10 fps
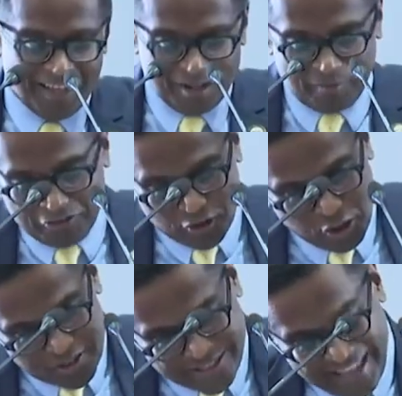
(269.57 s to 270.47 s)
but for
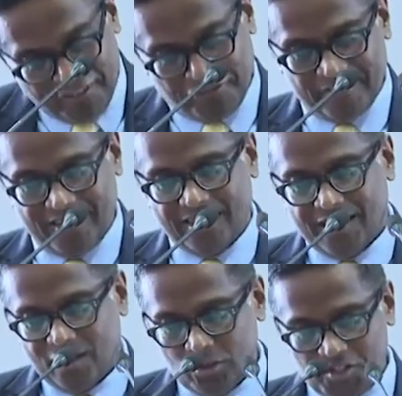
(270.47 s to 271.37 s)
yourself,
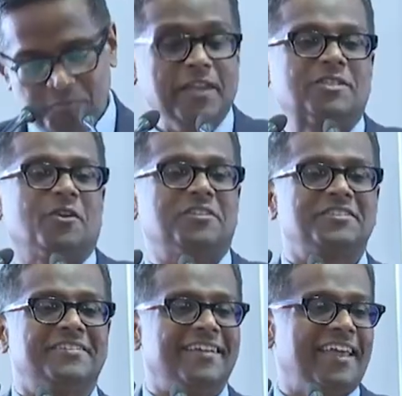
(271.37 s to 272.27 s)
which is being
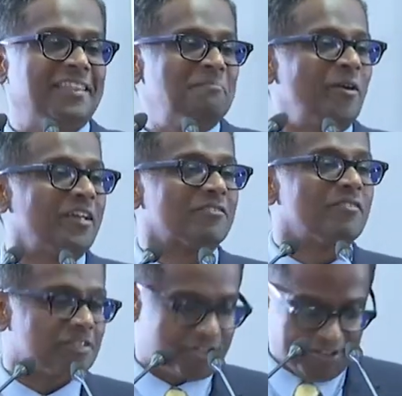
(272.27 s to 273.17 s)
tortured in the morning rush.